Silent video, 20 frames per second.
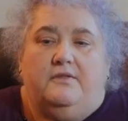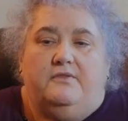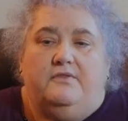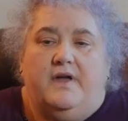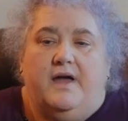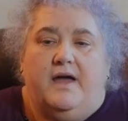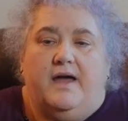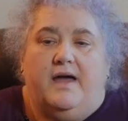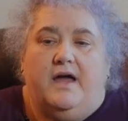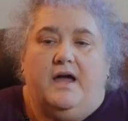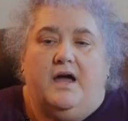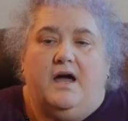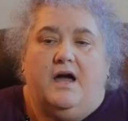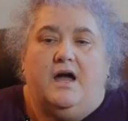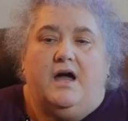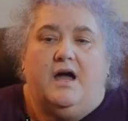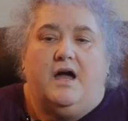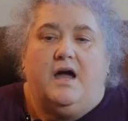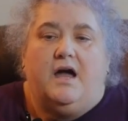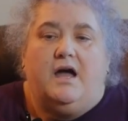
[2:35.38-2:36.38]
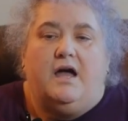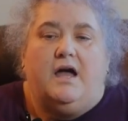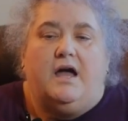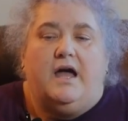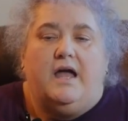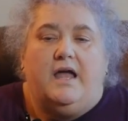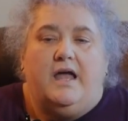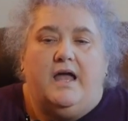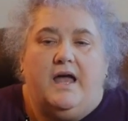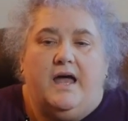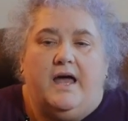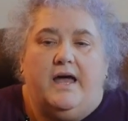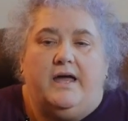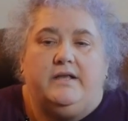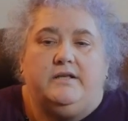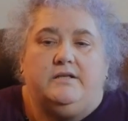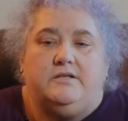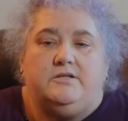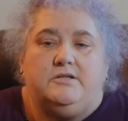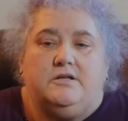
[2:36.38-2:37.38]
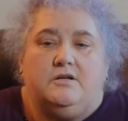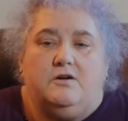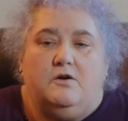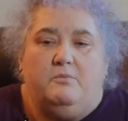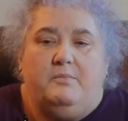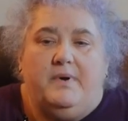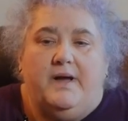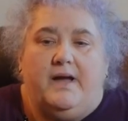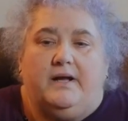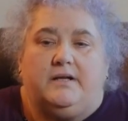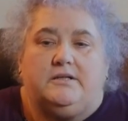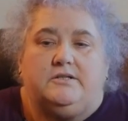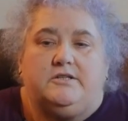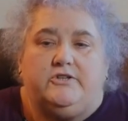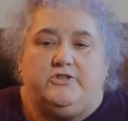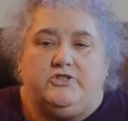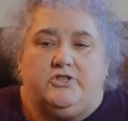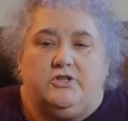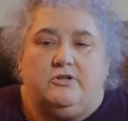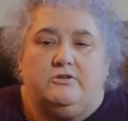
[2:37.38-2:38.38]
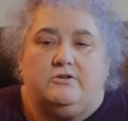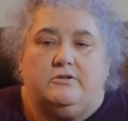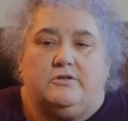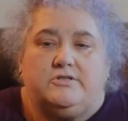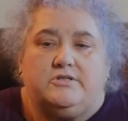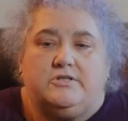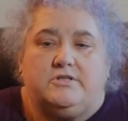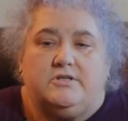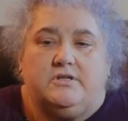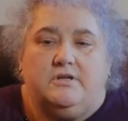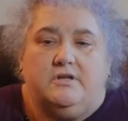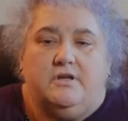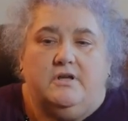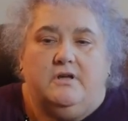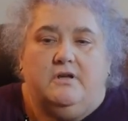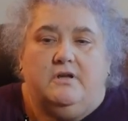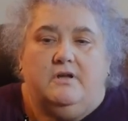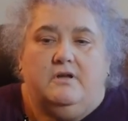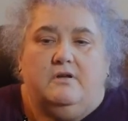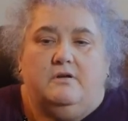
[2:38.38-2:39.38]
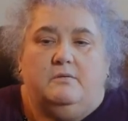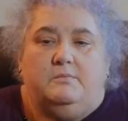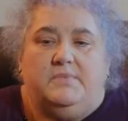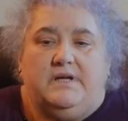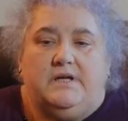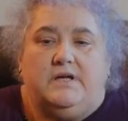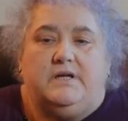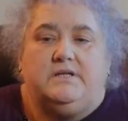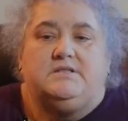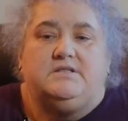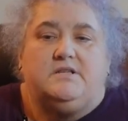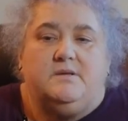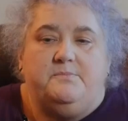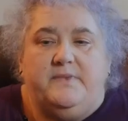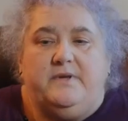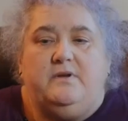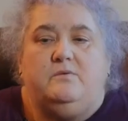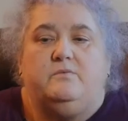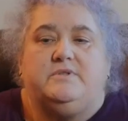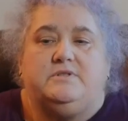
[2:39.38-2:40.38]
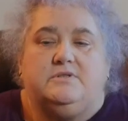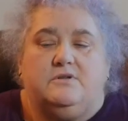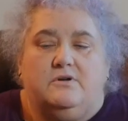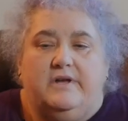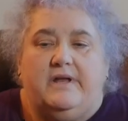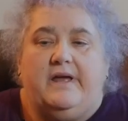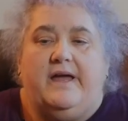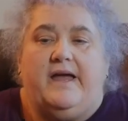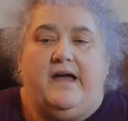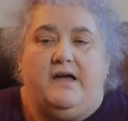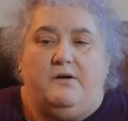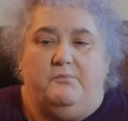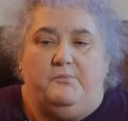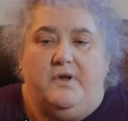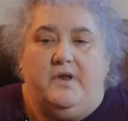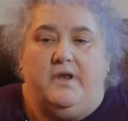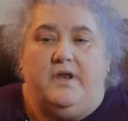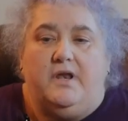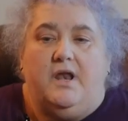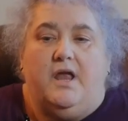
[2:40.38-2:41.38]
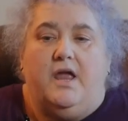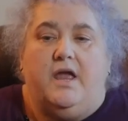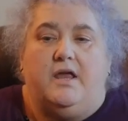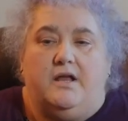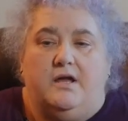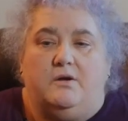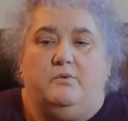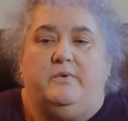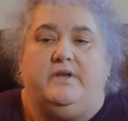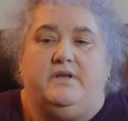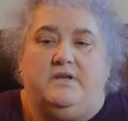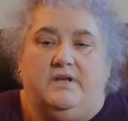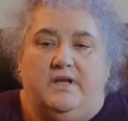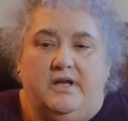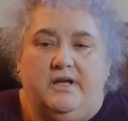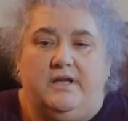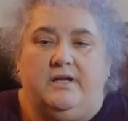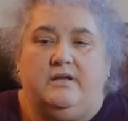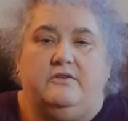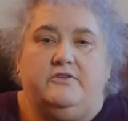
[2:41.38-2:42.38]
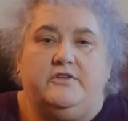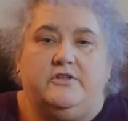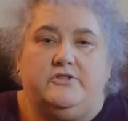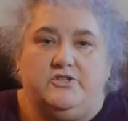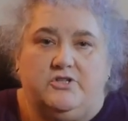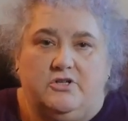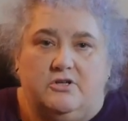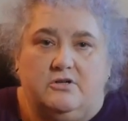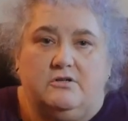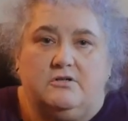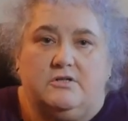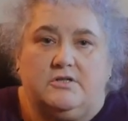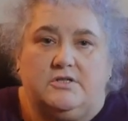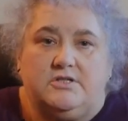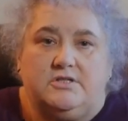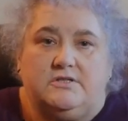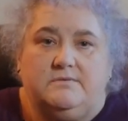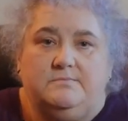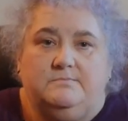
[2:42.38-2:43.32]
that I had to go back to church because something was going to happen and I would need the church.